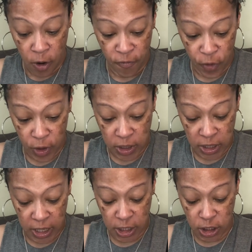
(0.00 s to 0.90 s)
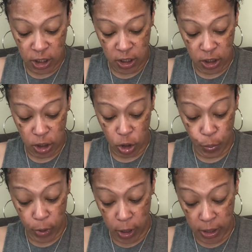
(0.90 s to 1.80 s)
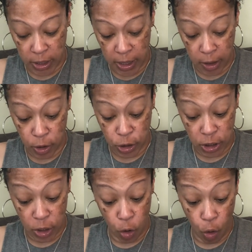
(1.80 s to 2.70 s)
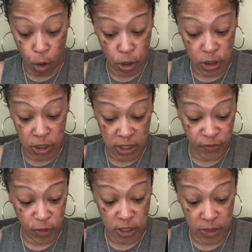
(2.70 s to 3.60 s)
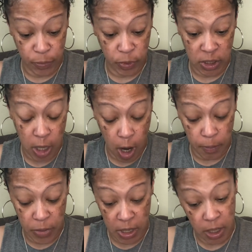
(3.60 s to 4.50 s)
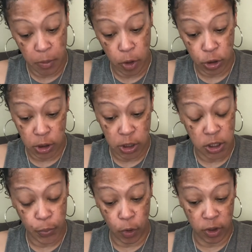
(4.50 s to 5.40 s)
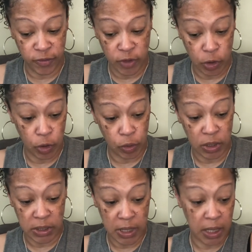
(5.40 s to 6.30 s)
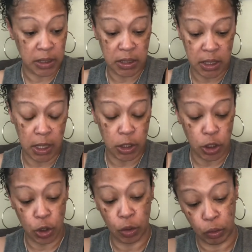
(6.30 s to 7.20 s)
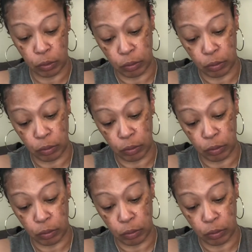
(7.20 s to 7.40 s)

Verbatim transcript: for engaging in third party energy or just for simply not being emotionally supportive to you because I can see that too.